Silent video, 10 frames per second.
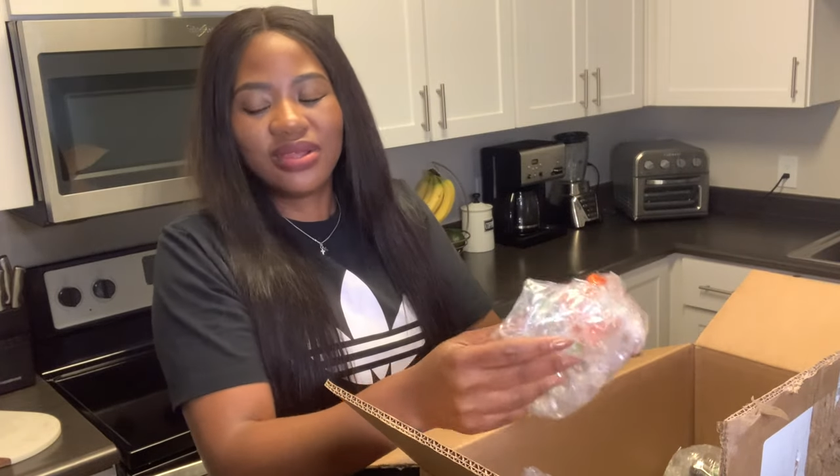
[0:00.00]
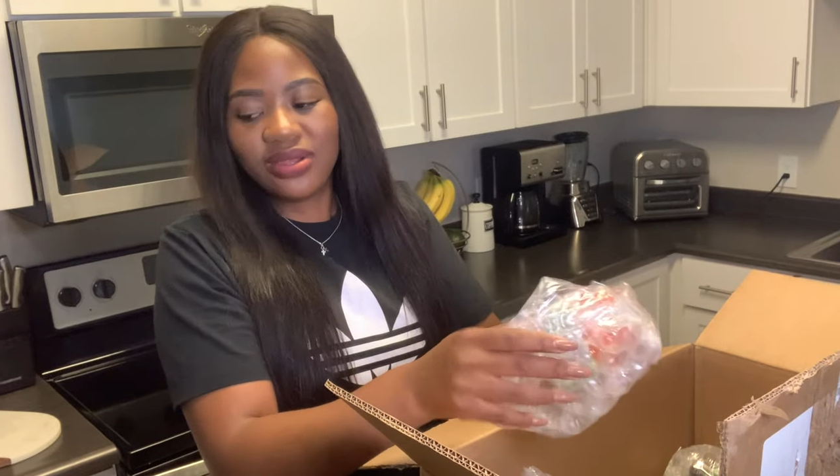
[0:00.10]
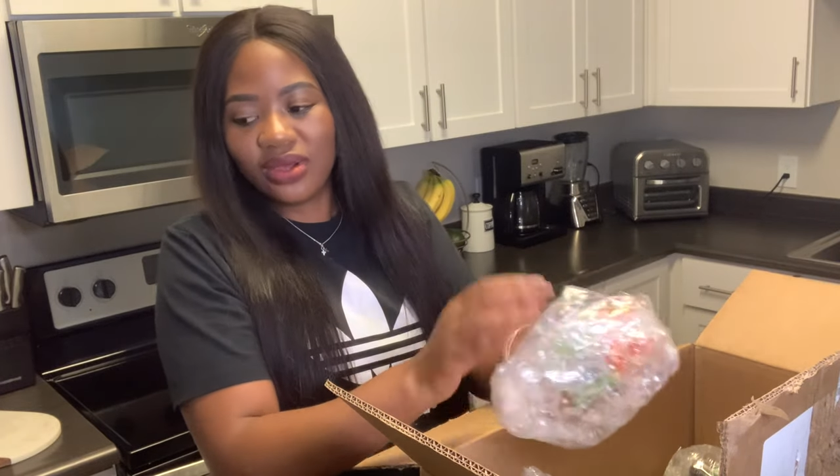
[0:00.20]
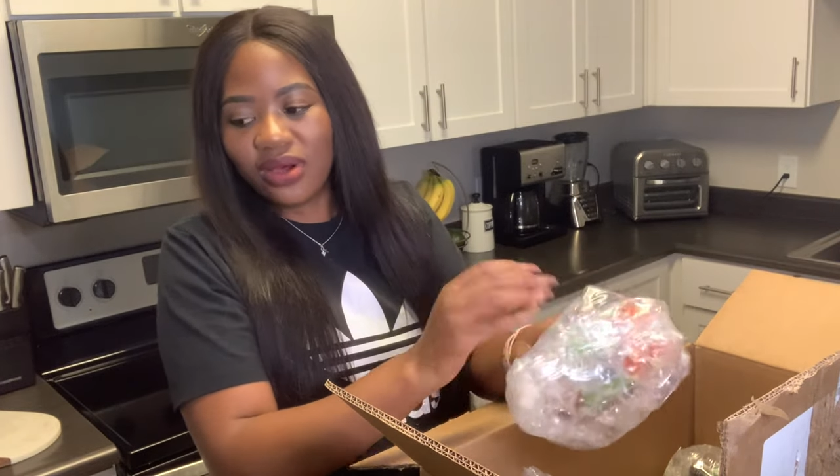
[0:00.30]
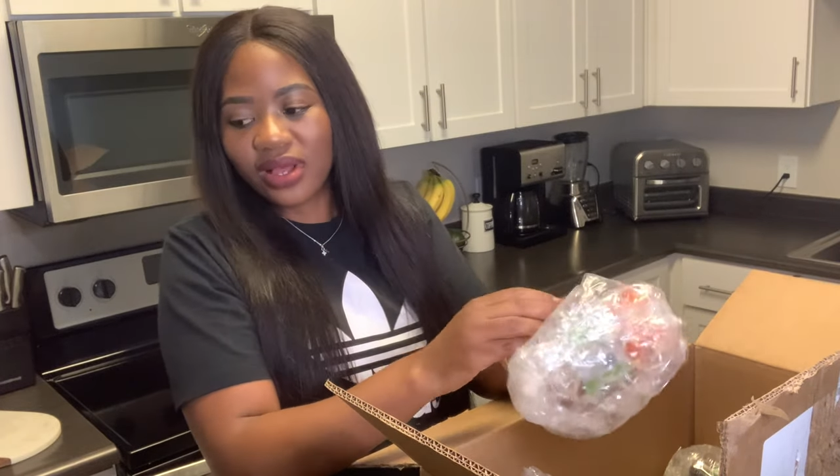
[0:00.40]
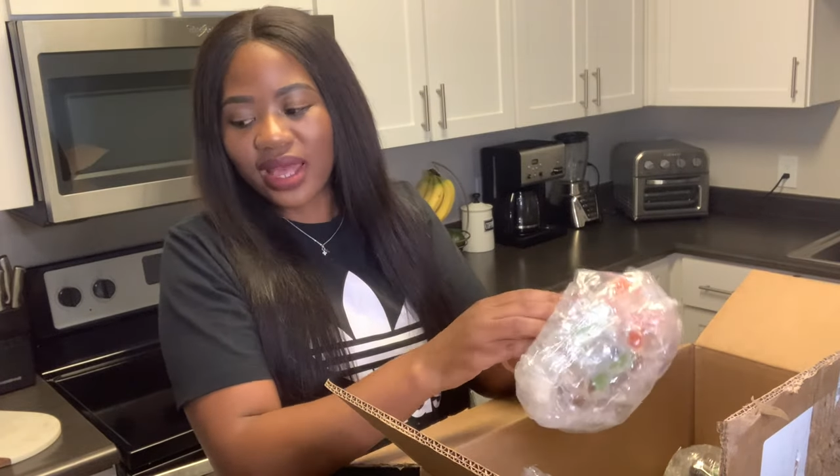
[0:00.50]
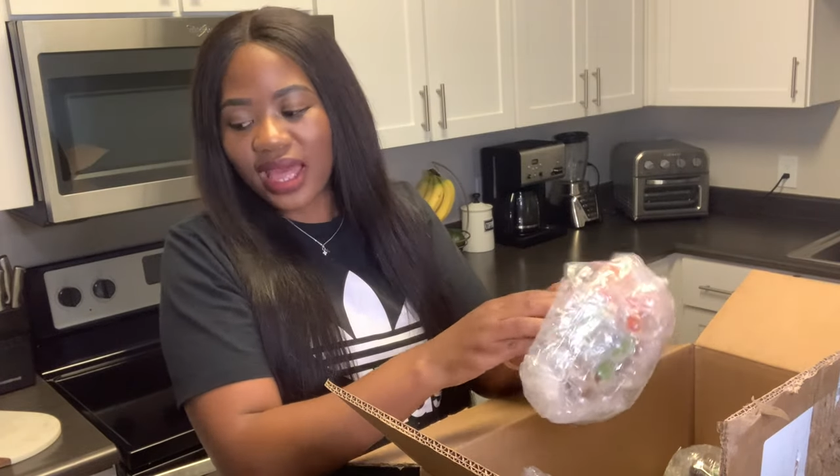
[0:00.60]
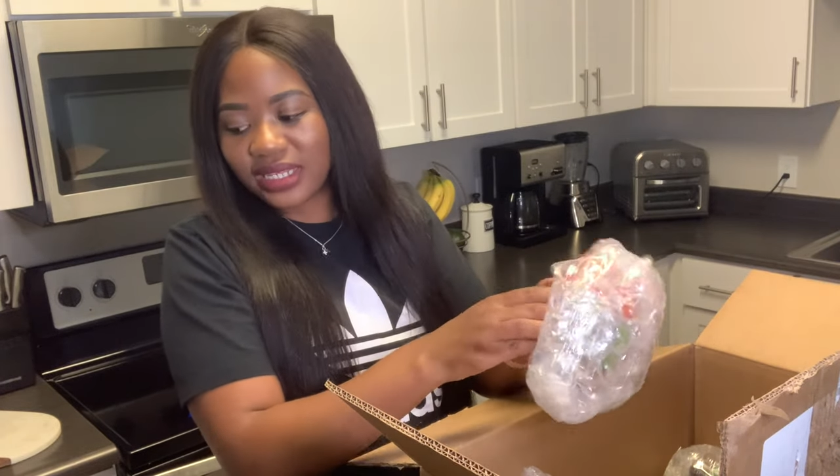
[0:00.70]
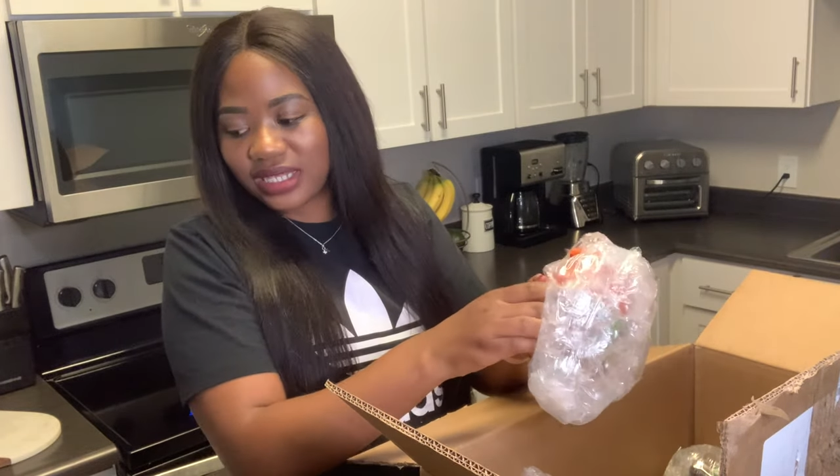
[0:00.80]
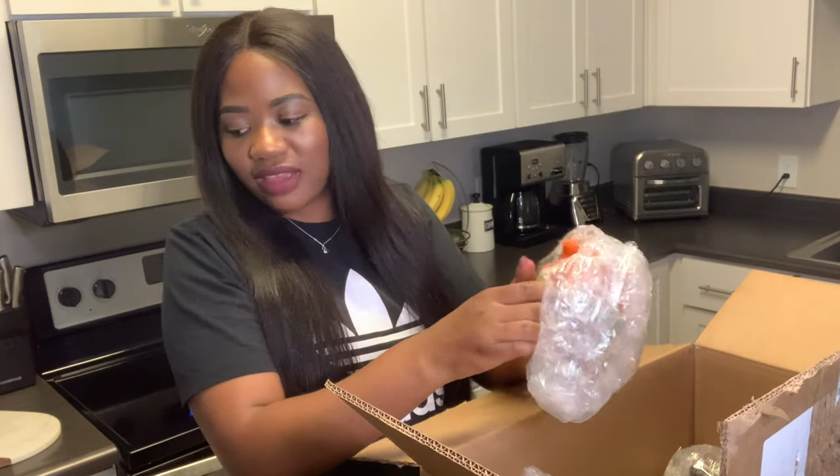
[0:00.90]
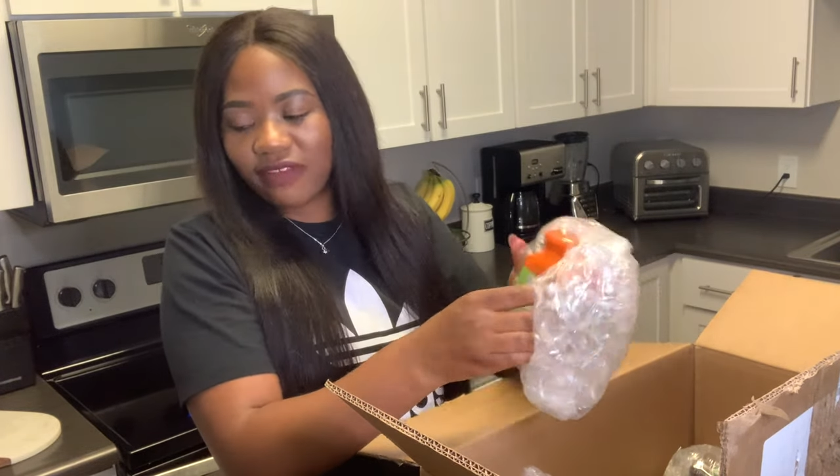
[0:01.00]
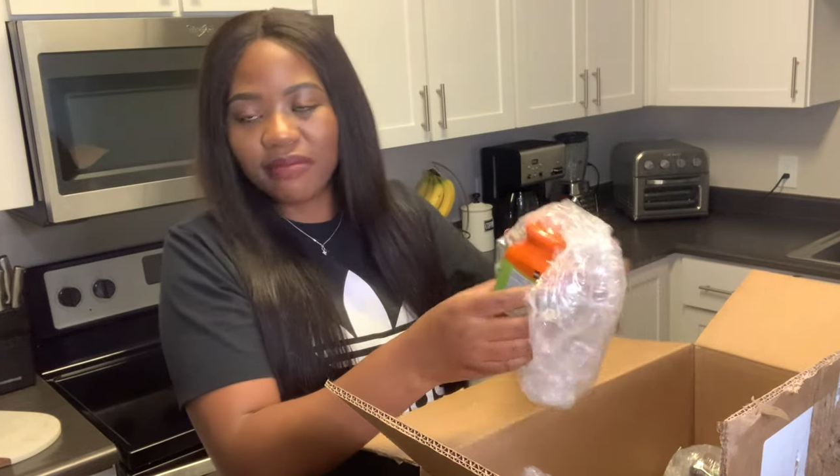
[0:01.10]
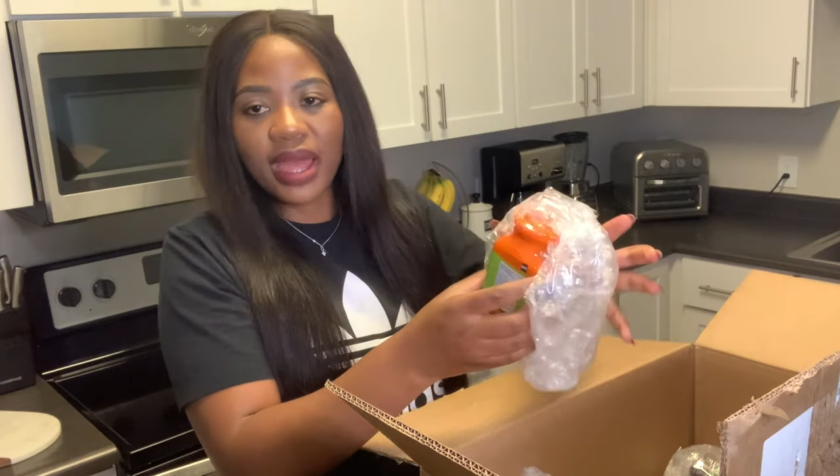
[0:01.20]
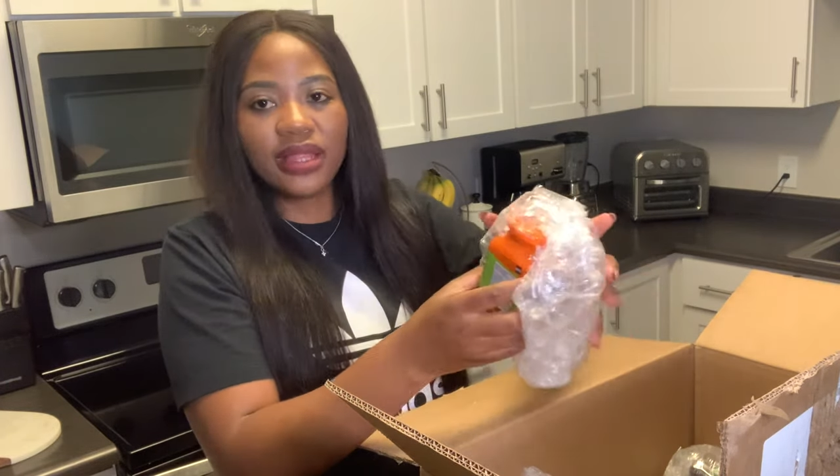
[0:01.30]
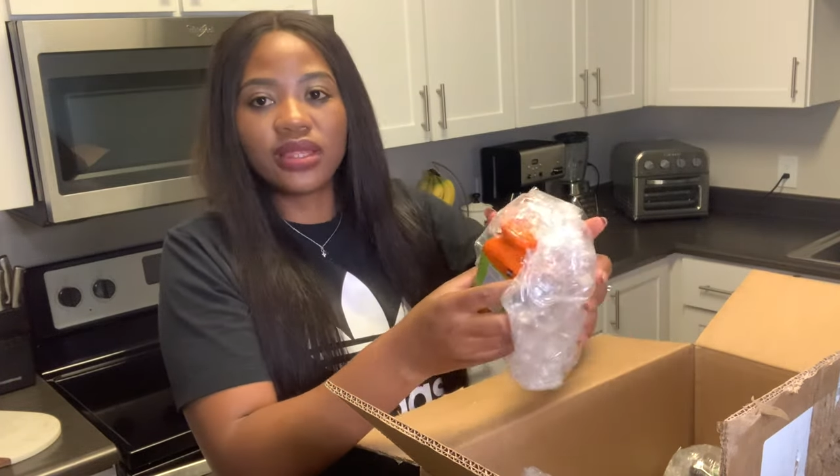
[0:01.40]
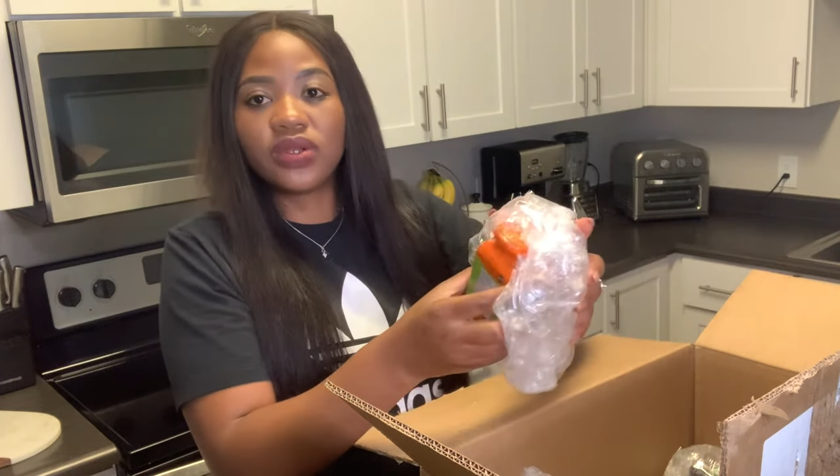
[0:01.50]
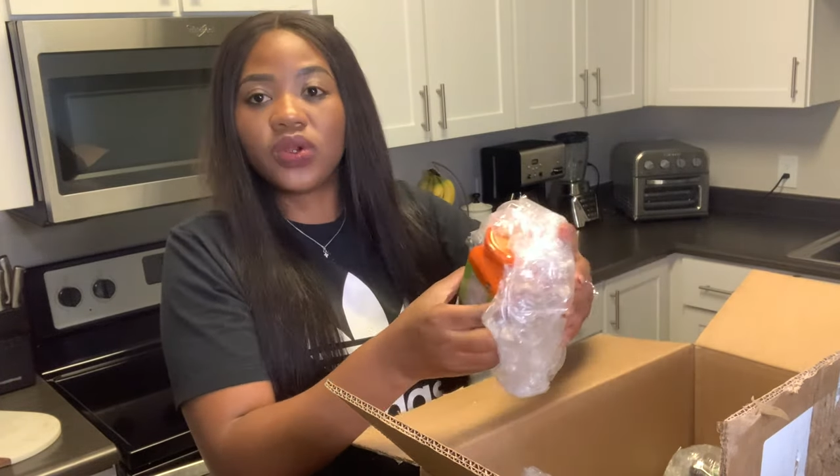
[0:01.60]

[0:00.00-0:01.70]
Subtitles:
Yo, guys, never mind the